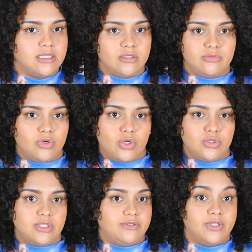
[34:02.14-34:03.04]
that's
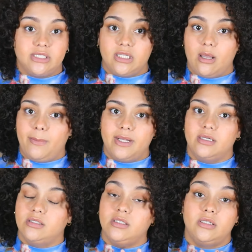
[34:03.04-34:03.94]
gross and fucked up
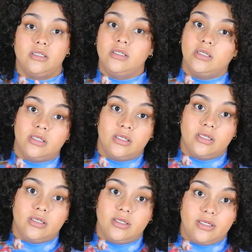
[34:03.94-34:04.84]
and
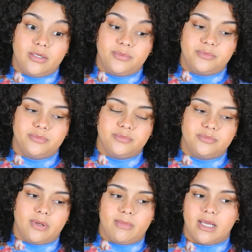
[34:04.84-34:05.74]
you know,
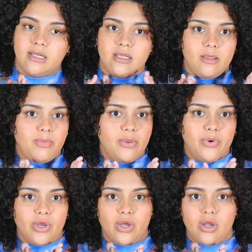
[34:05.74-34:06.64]
I'm not gonna compete
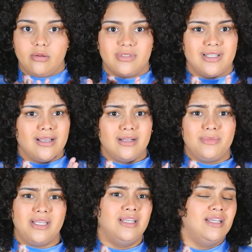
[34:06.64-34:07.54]
with her. It's not gonna
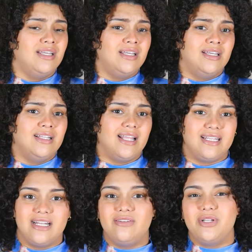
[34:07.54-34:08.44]
be like
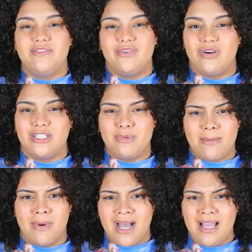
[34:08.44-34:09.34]
that don't even cross my
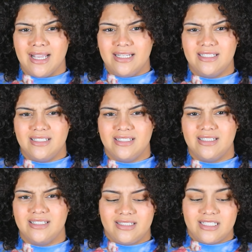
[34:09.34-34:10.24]
mind.
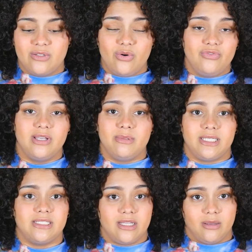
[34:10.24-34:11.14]
This whole family
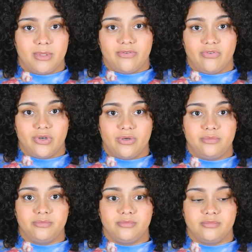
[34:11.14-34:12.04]
needs therapy for
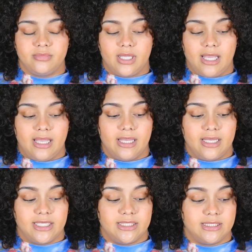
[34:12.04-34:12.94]
real.
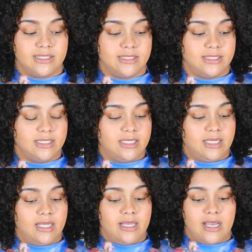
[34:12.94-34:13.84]
And
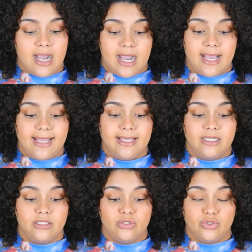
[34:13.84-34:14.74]
I
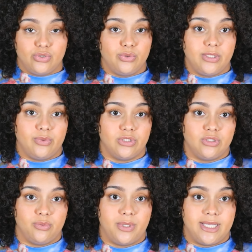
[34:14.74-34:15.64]
truly wish
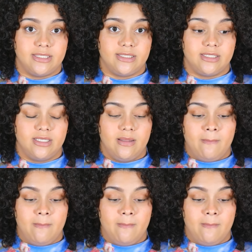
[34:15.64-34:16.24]
you the best.